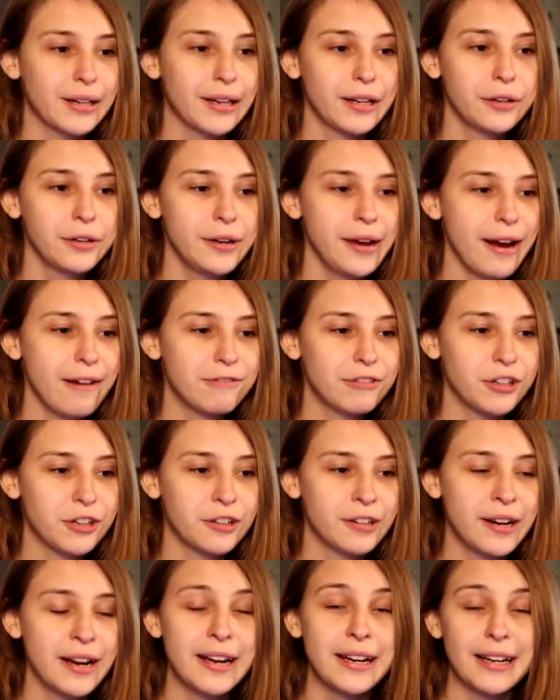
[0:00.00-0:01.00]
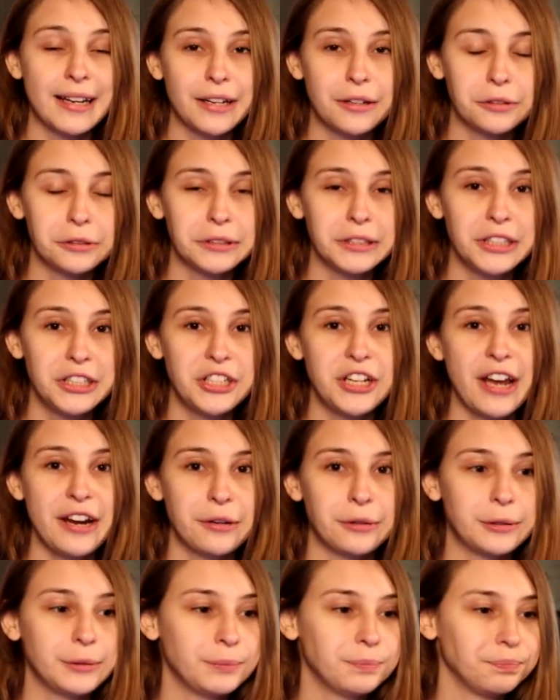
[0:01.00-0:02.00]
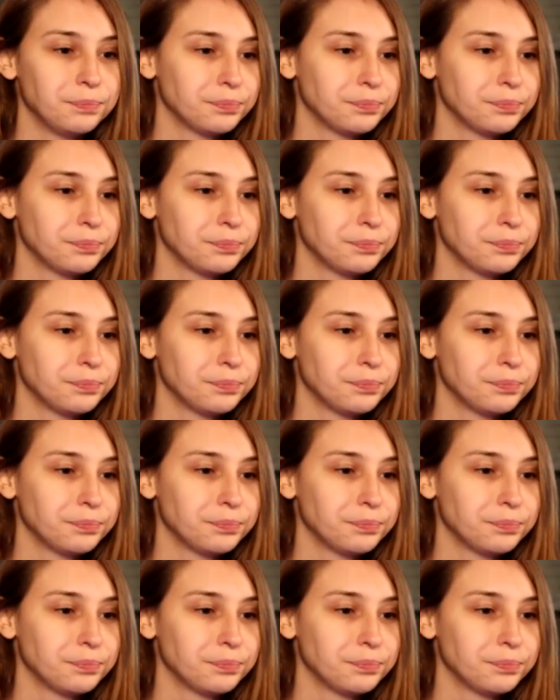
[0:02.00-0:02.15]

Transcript: Click on your avatar and click on channel.